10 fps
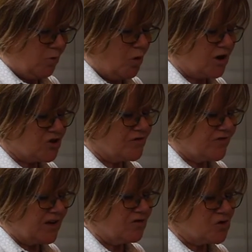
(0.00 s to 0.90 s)
Watch your
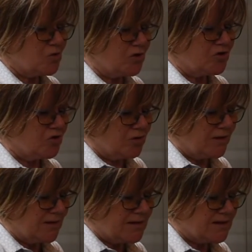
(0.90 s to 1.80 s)
fingers while you're
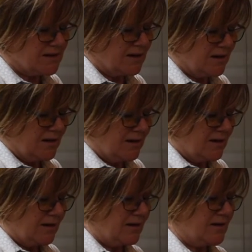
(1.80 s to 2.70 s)
doing this,
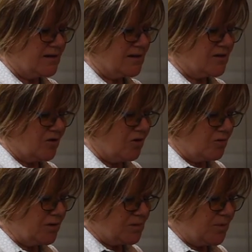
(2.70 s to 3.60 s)
because it's
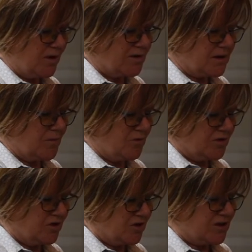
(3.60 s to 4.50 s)
always possible
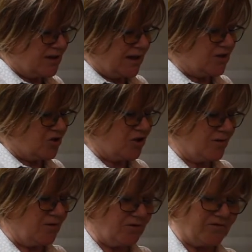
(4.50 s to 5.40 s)
to just catch
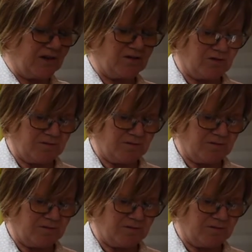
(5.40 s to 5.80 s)
your finger.